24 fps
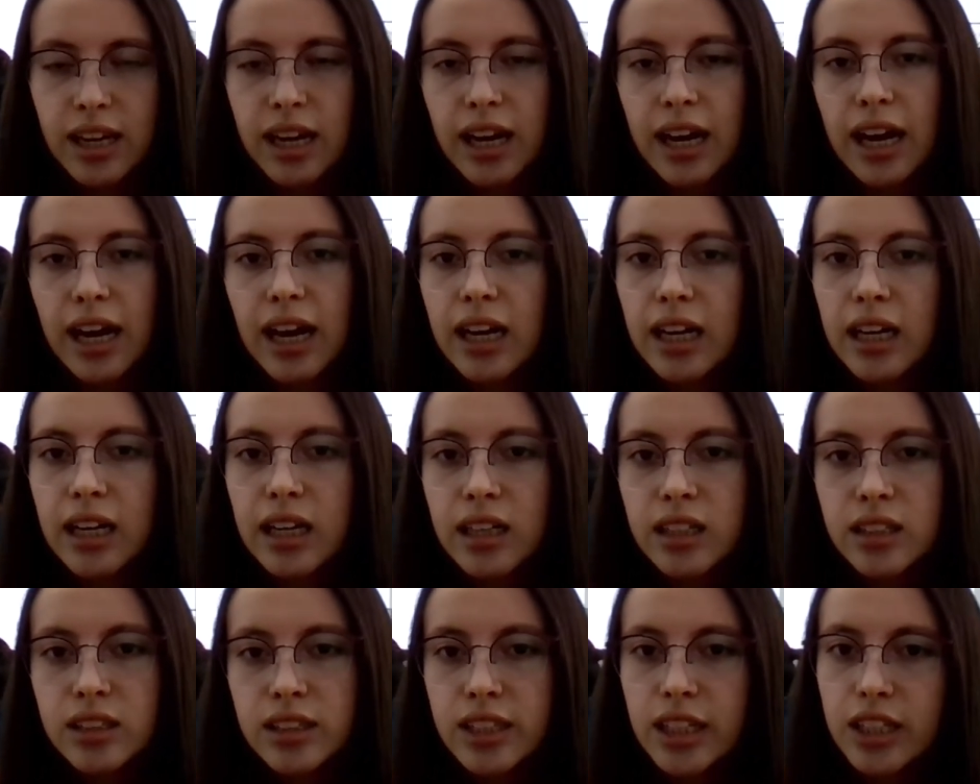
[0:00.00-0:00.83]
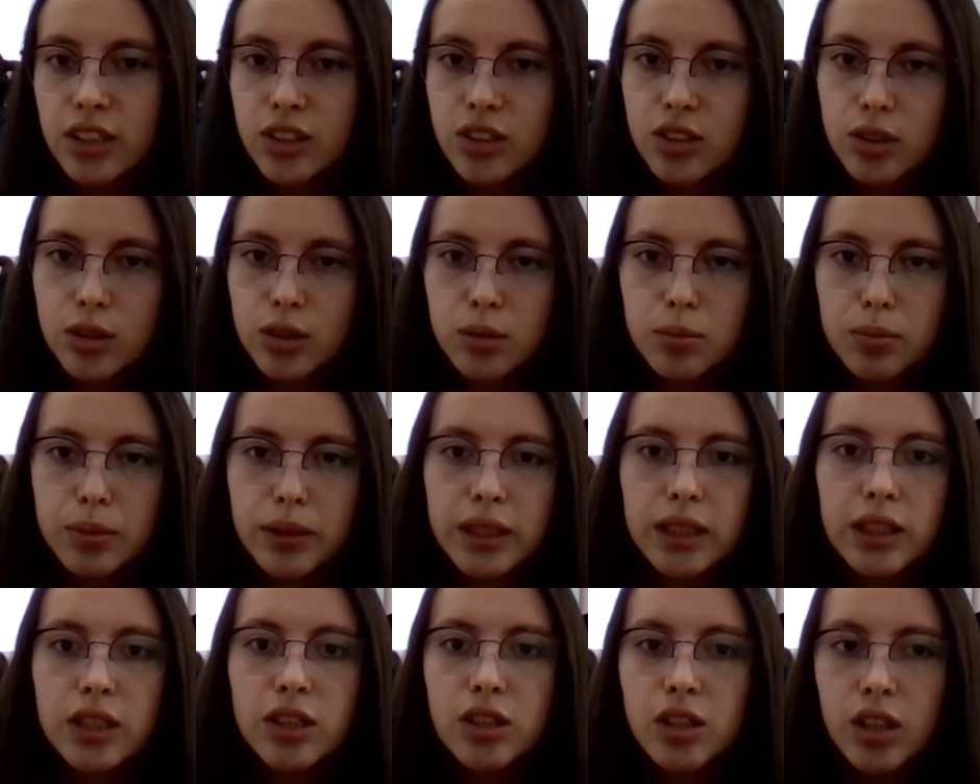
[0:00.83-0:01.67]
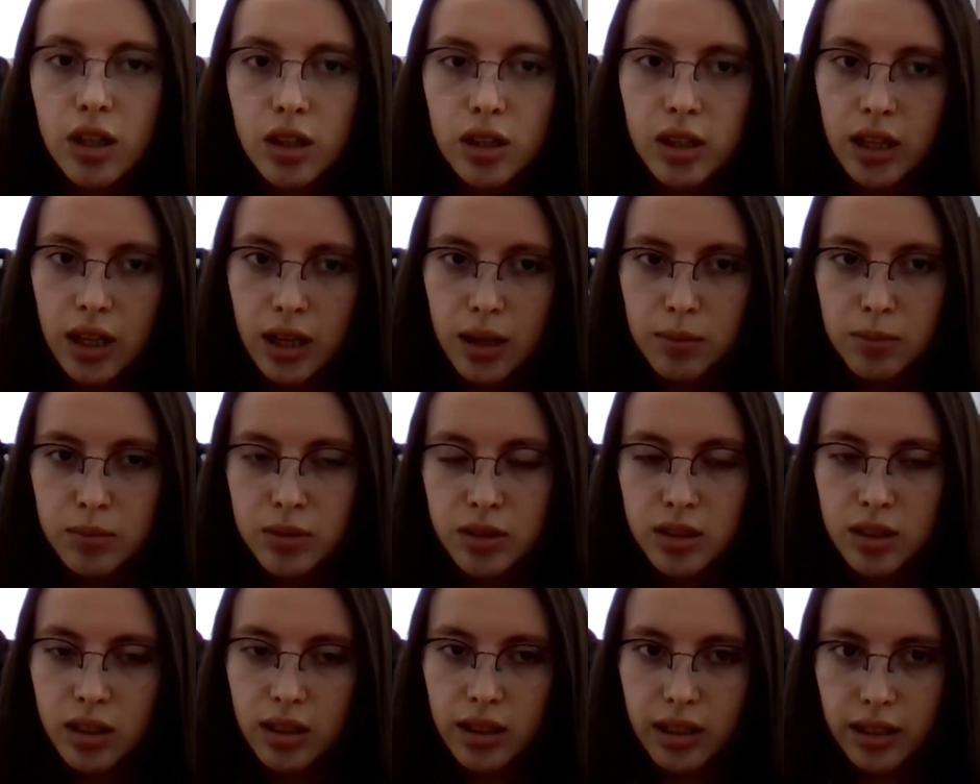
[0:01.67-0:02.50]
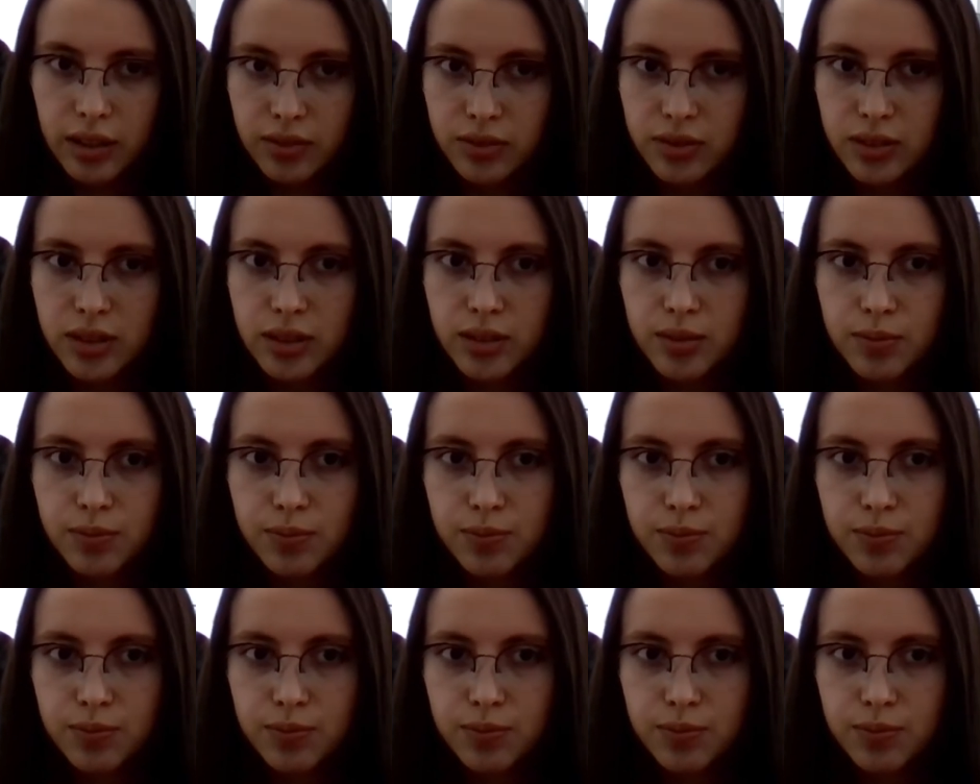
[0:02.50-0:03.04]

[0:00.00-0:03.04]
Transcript: and there should be no lumps left.